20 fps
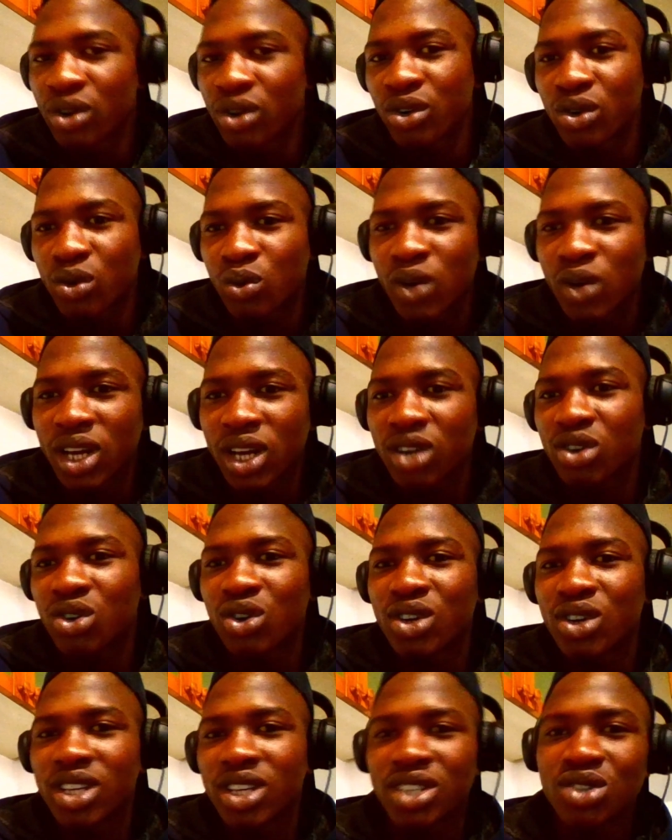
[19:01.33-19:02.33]
one drone
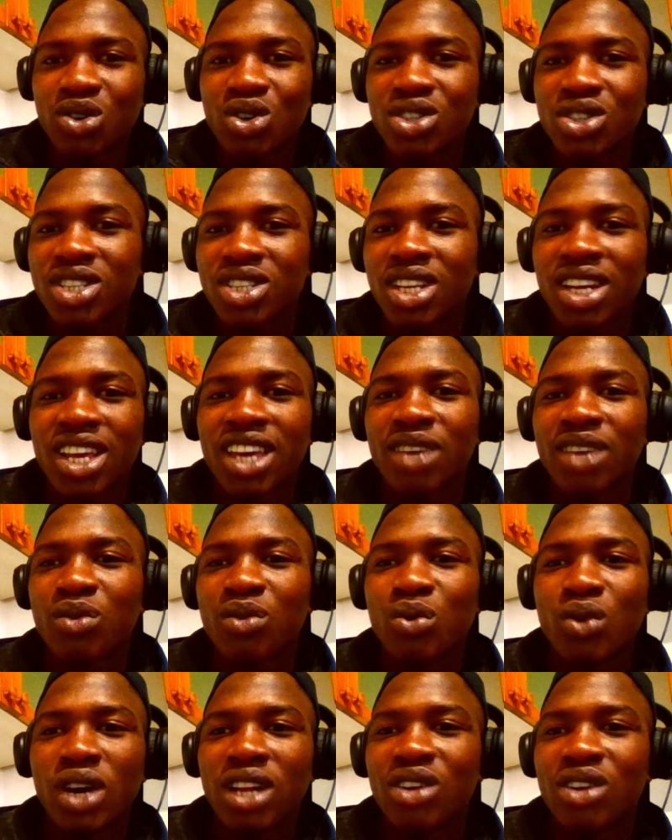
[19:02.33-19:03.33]
is costing
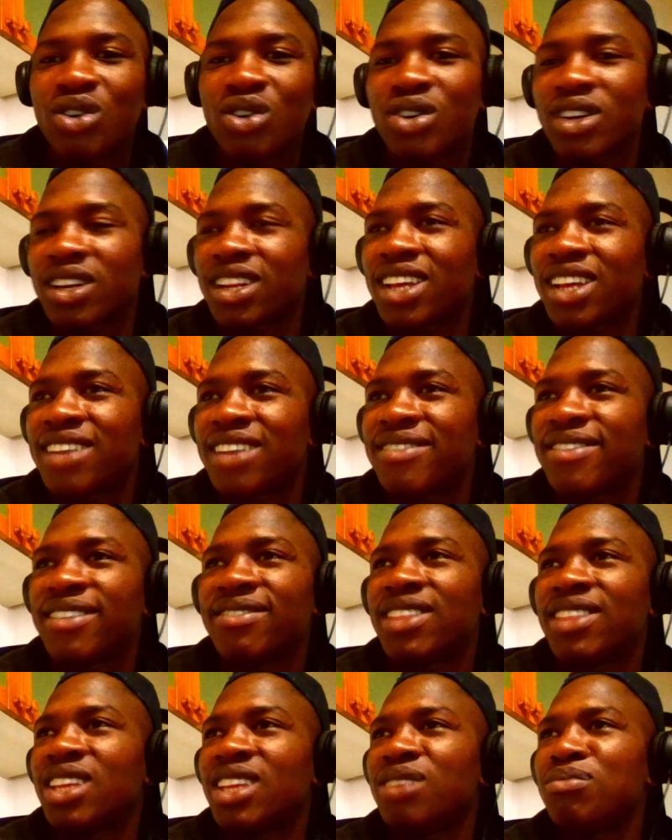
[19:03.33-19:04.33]

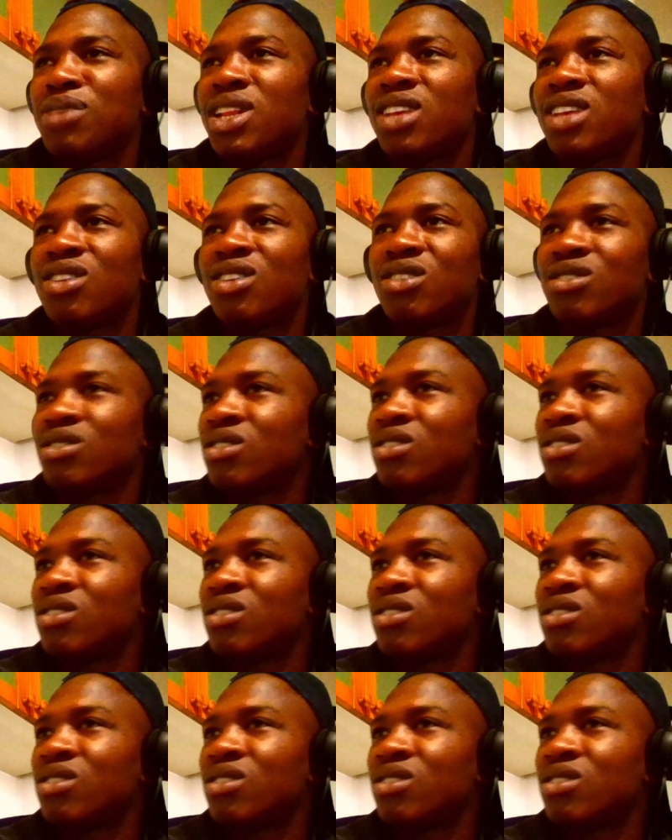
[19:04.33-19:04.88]
115 million.